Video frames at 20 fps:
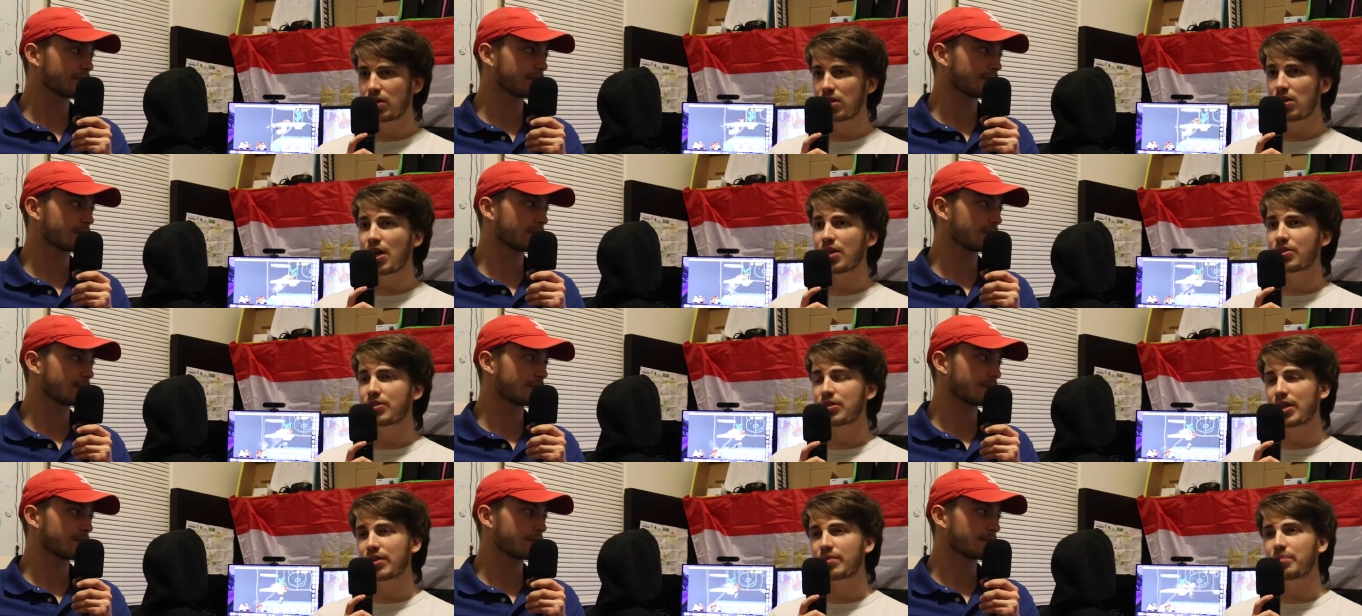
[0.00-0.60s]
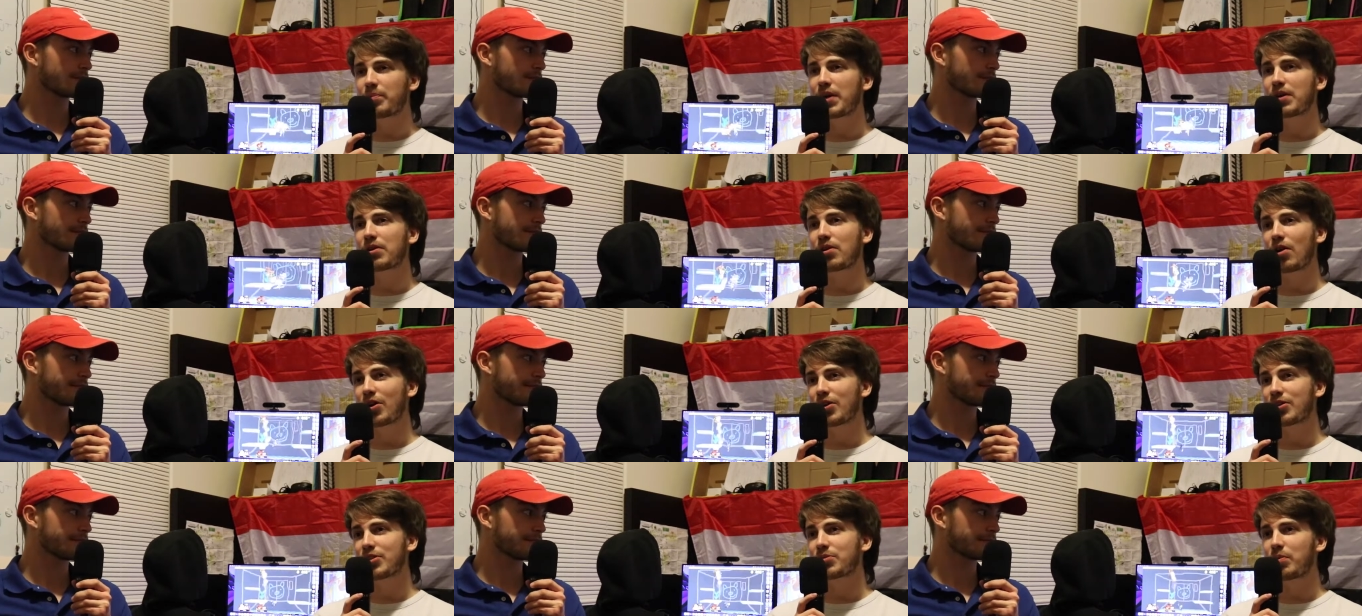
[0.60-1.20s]
Speaker 1: it's like big
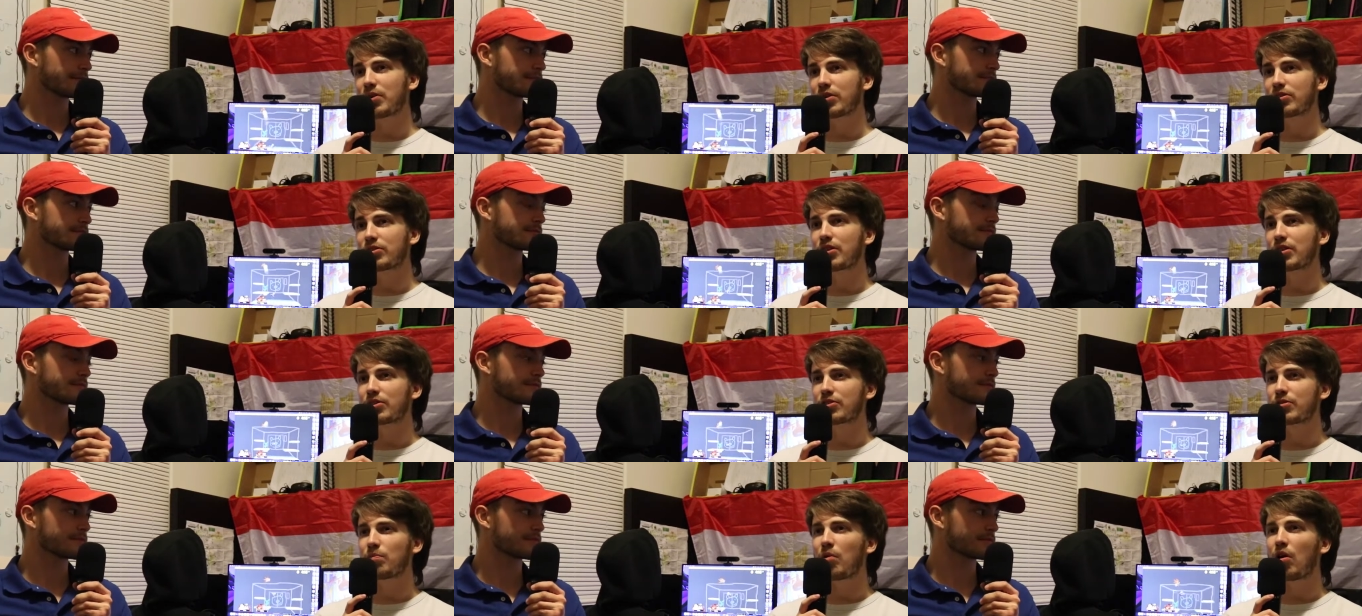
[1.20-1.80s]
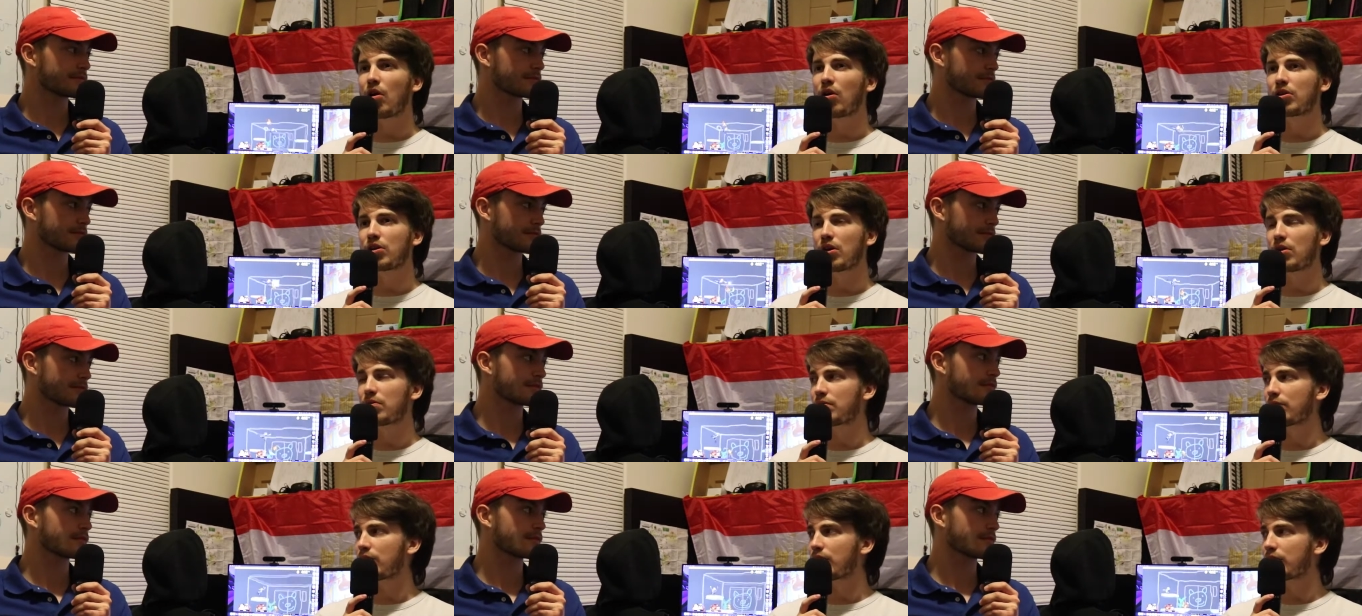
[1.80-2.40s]
artists, but it's like small
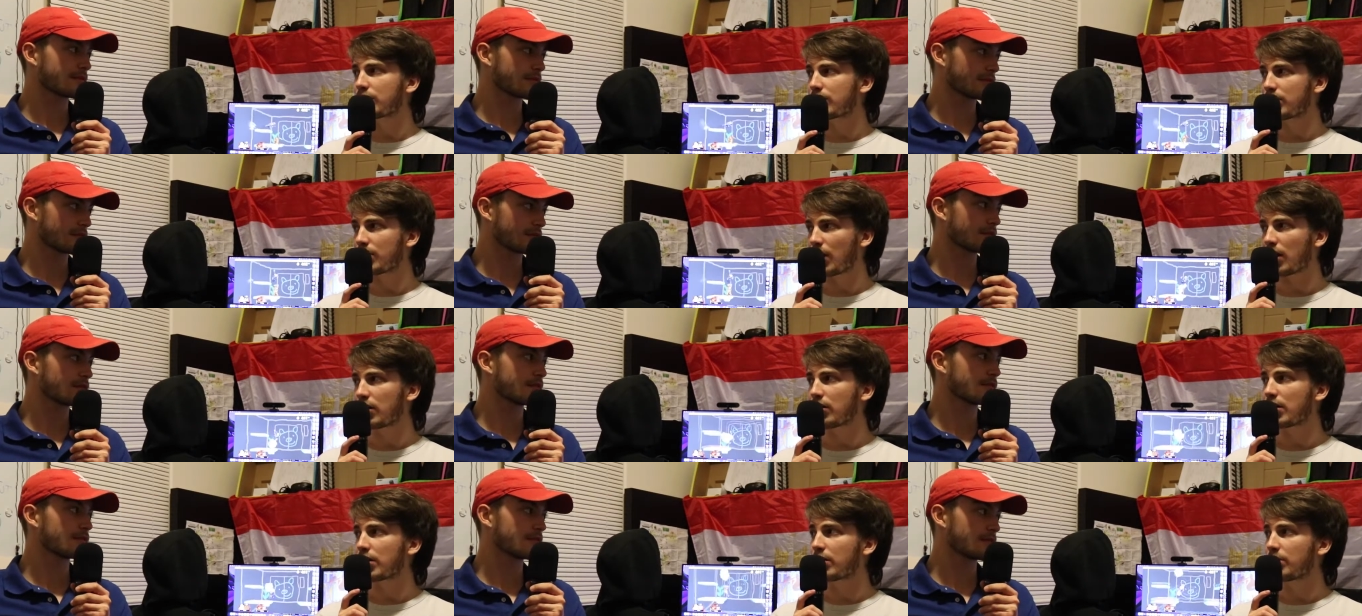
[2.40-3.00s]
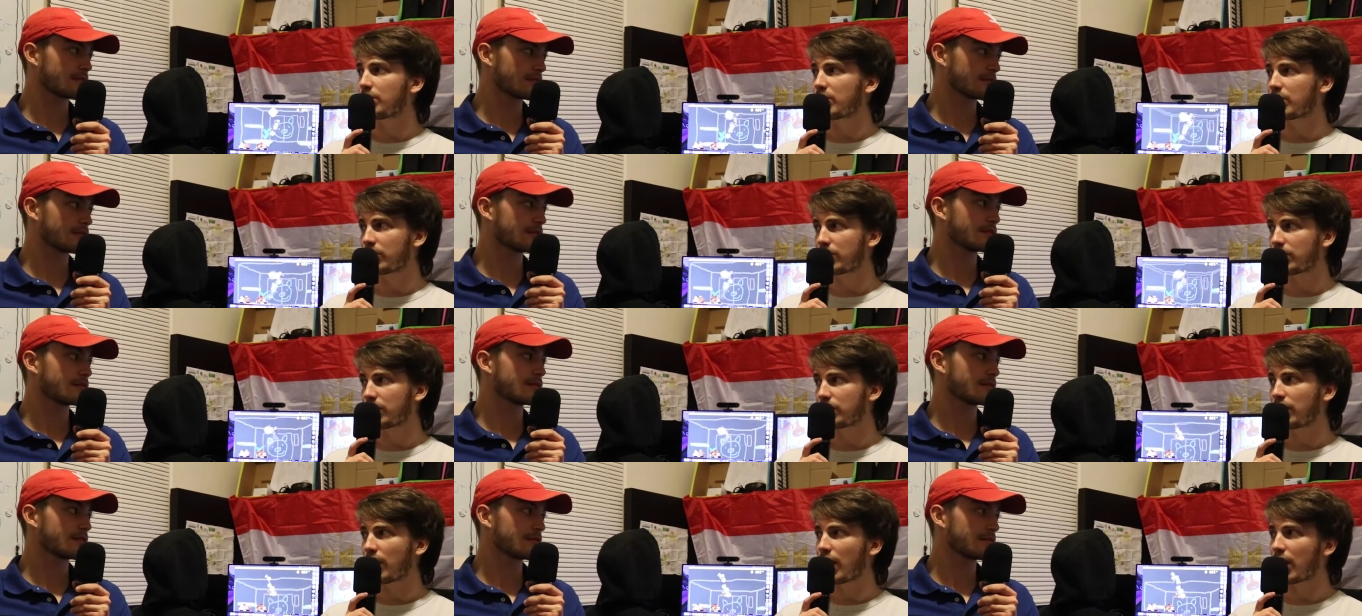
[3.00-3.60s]
enough where it's not like a
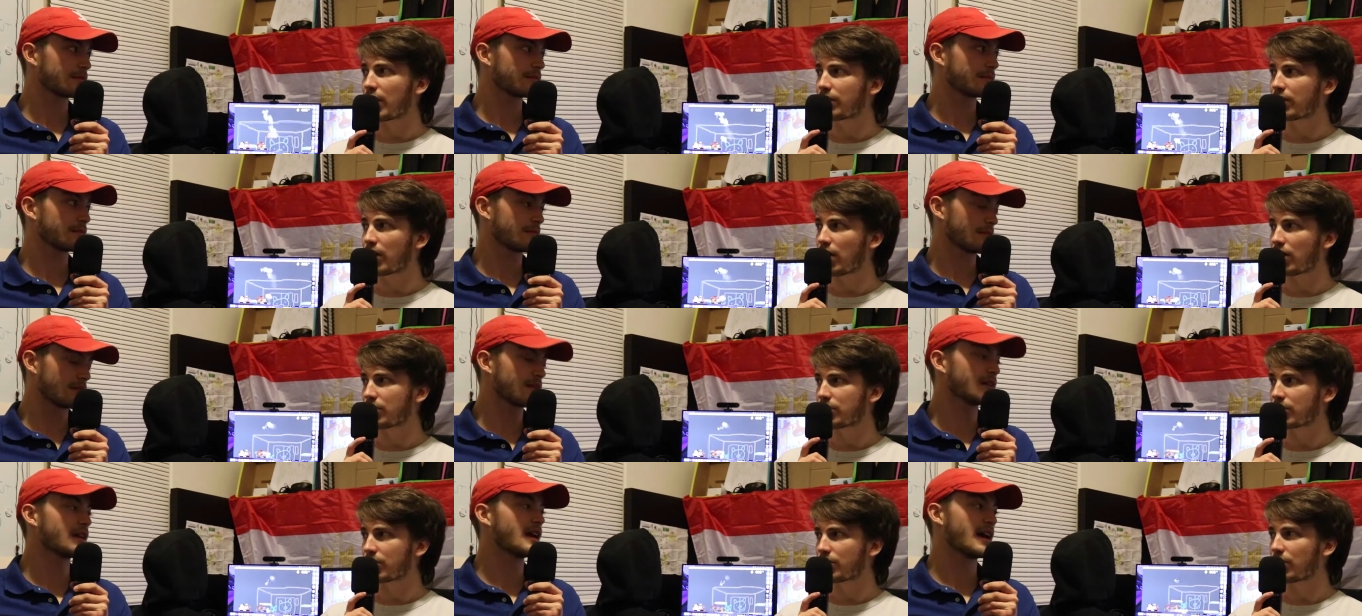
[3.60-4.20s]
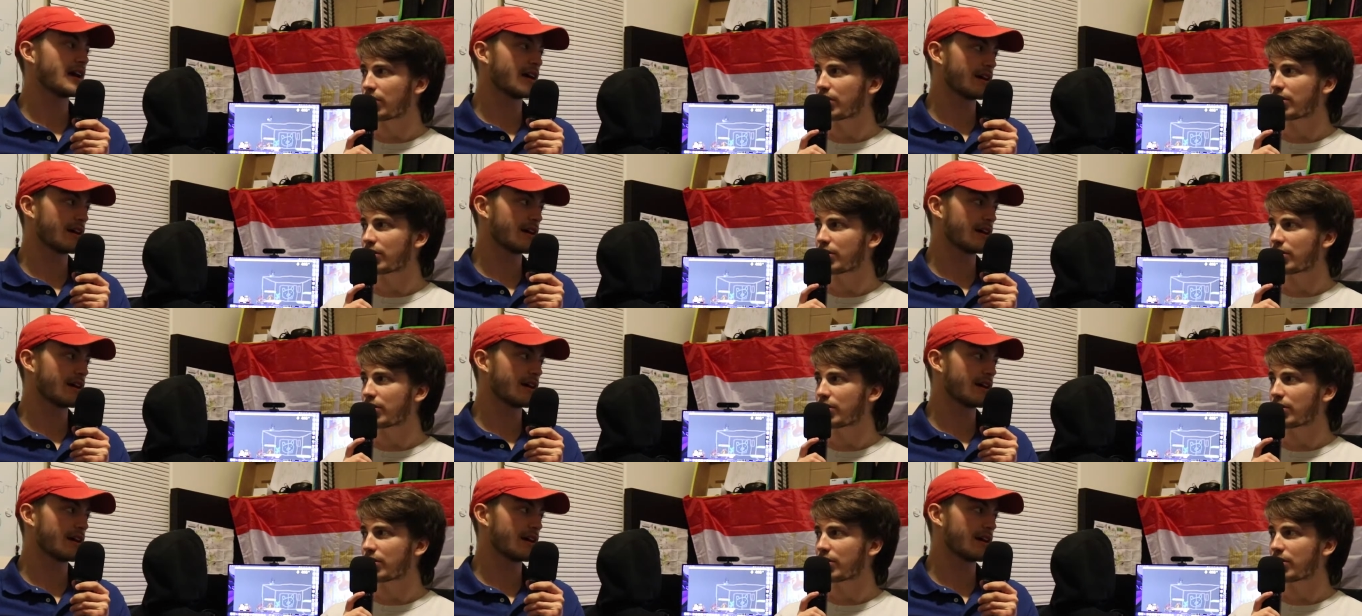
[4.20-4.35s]
Maroon 5 concert yeah.